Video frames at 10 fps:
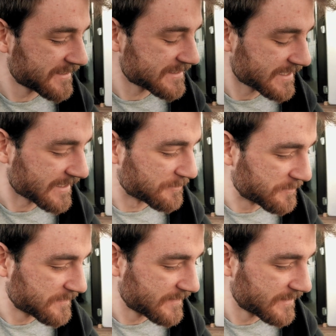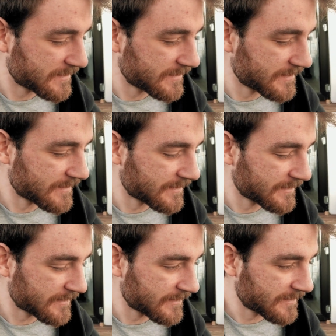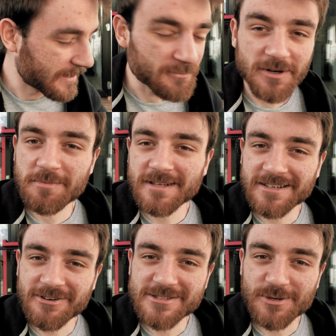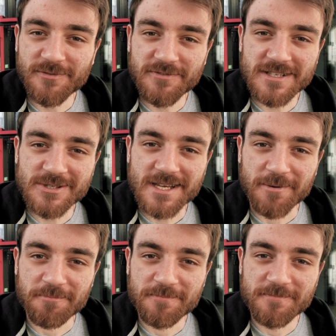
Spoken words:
Damn, I'm gonna be in a crazy video game.